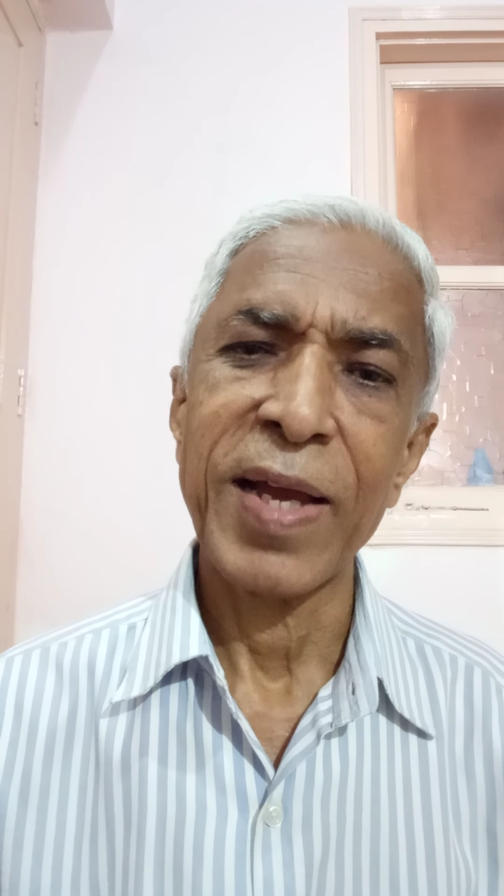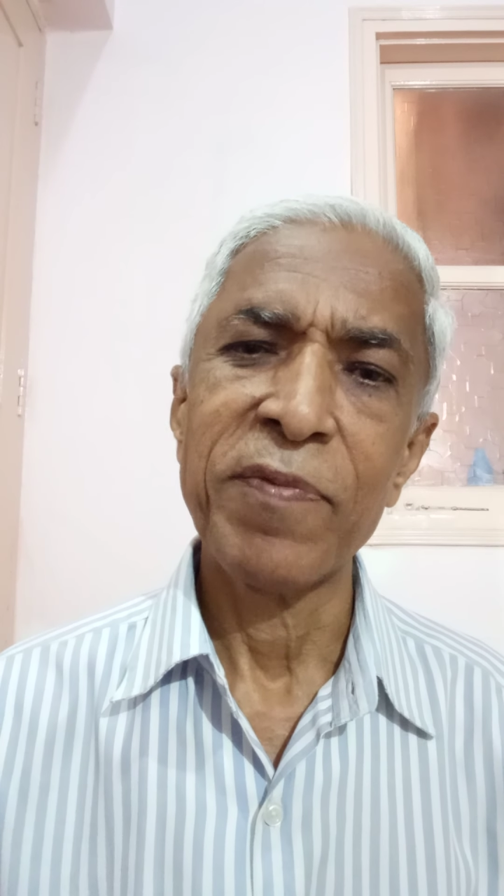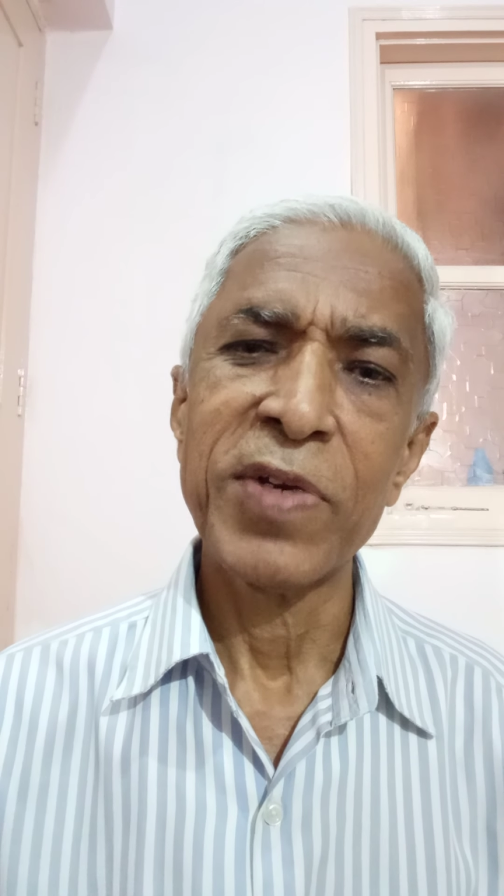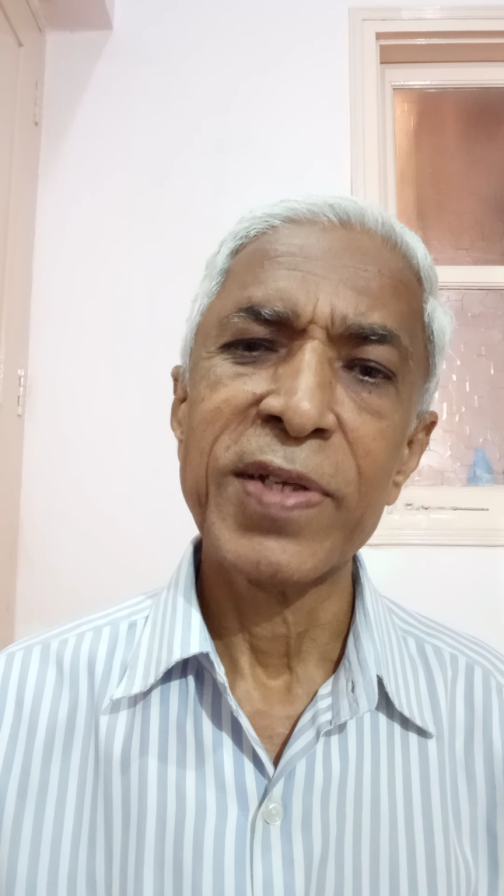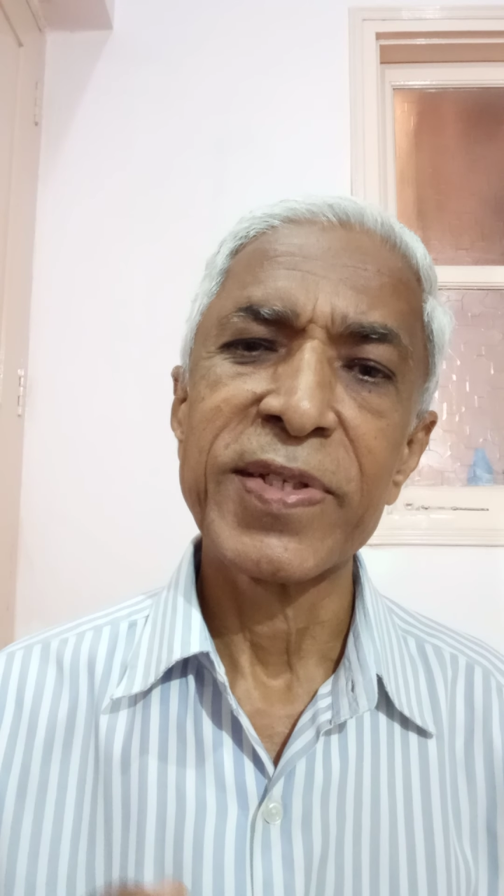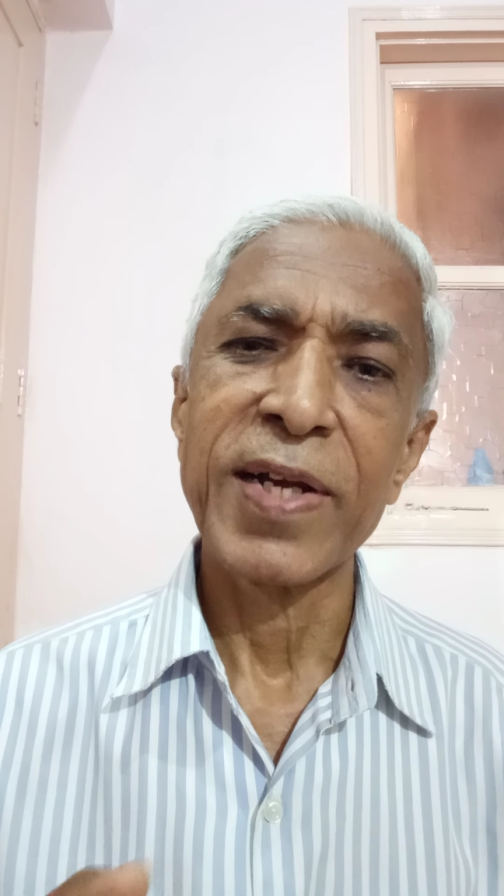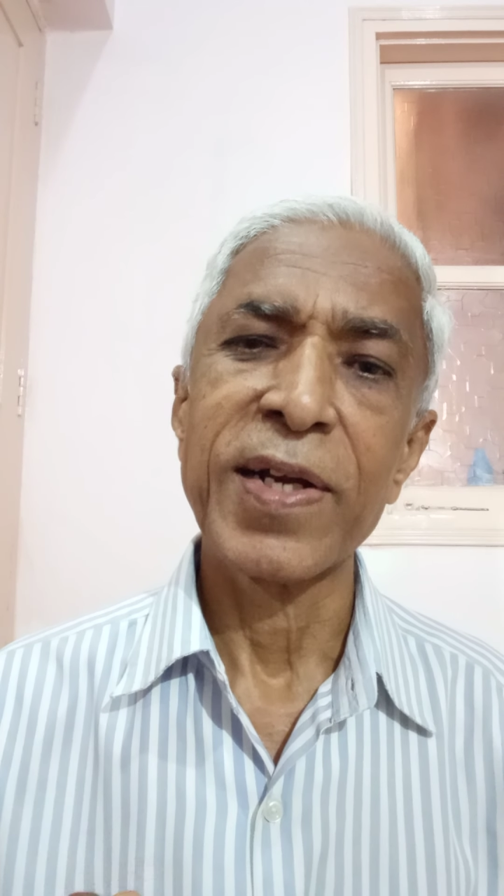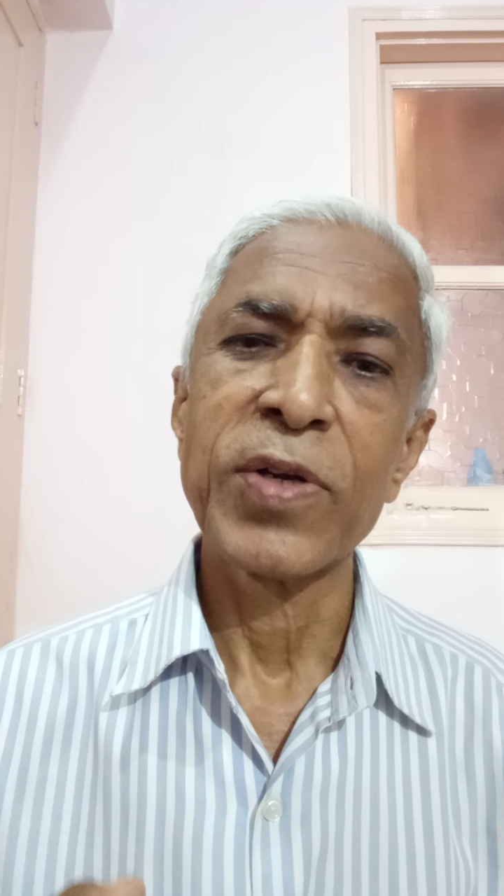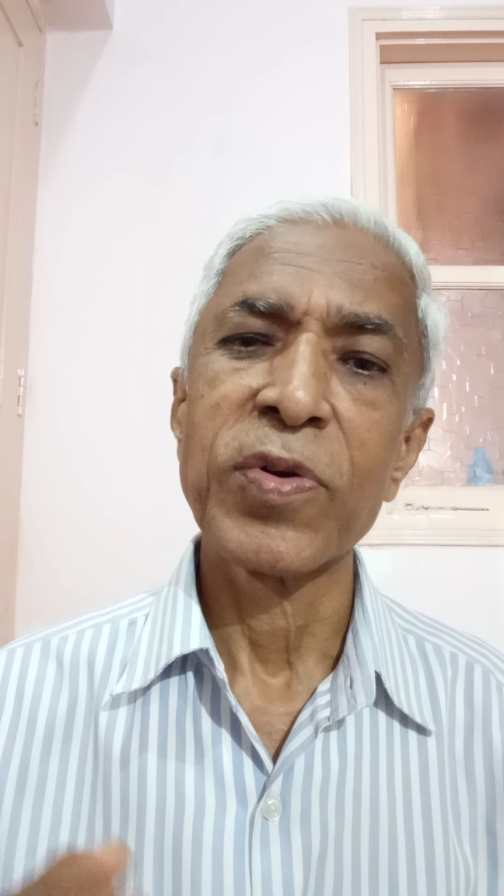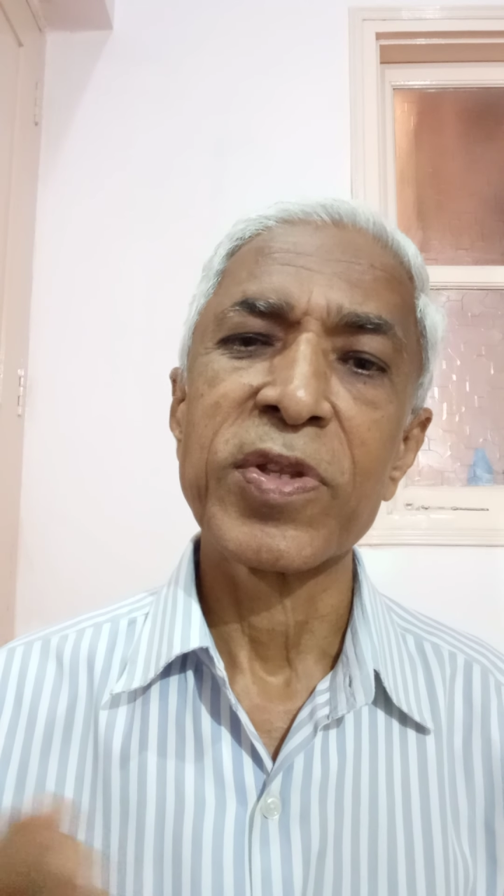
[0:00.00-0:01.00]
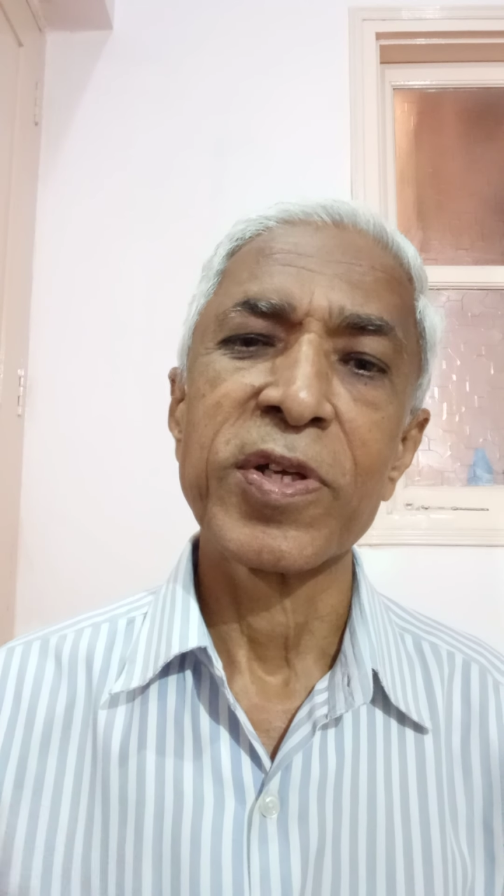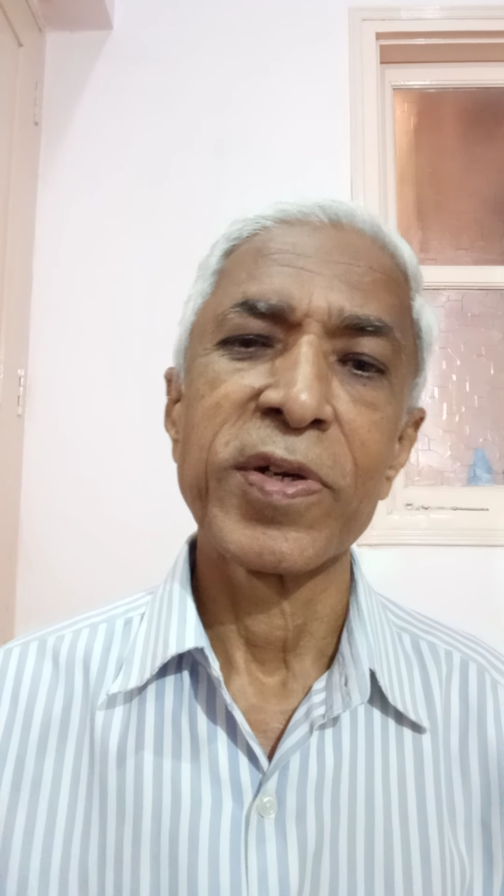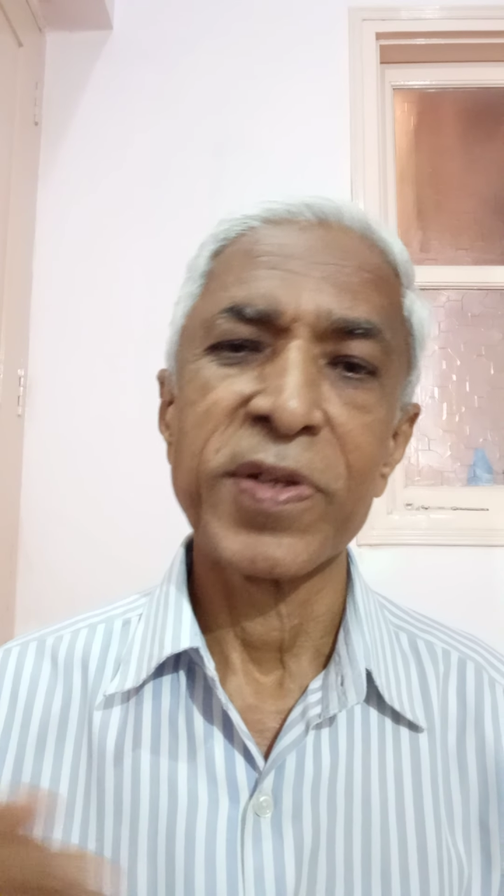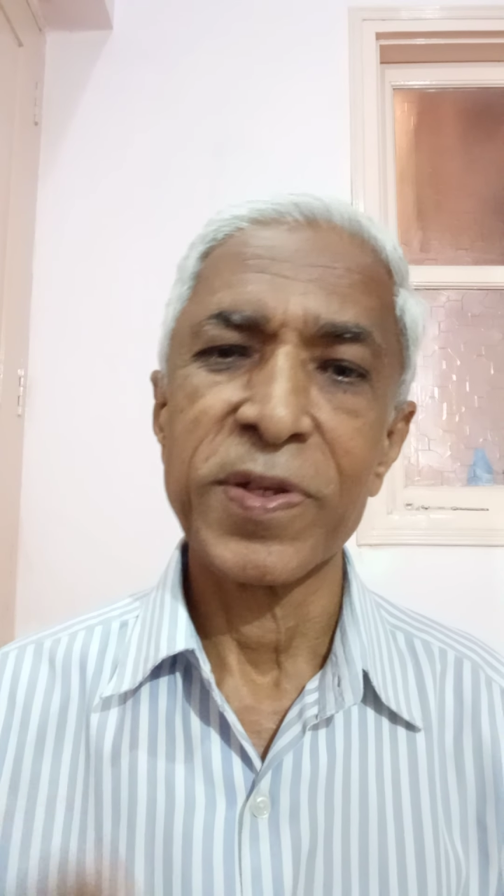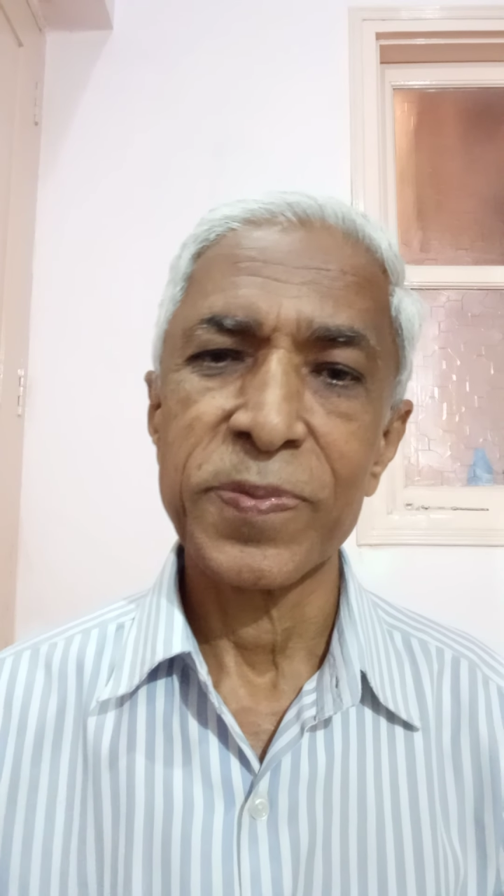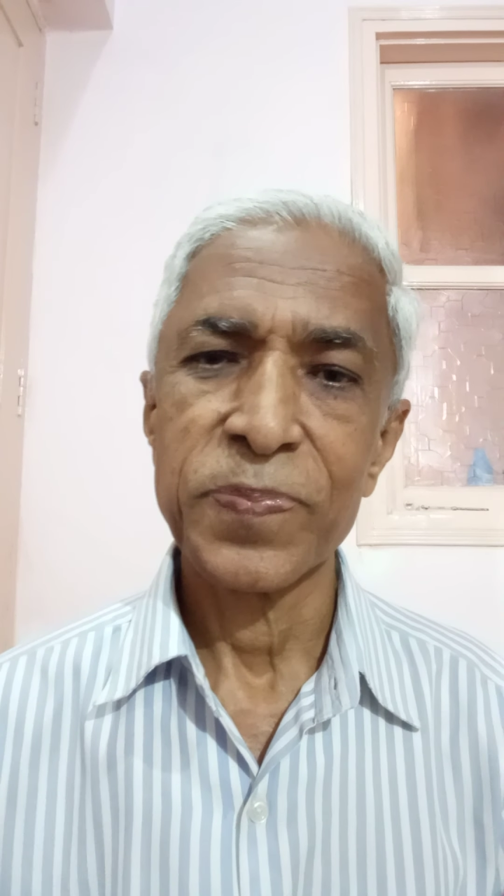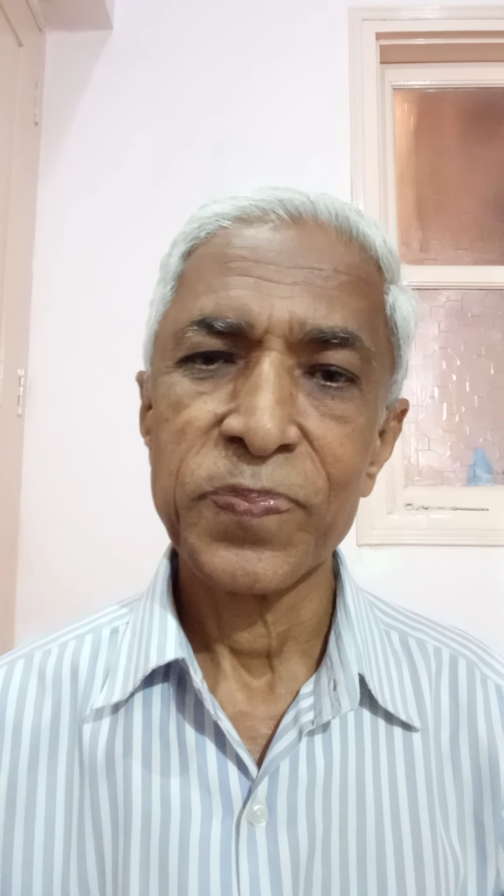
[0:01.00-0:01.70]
every second or third year.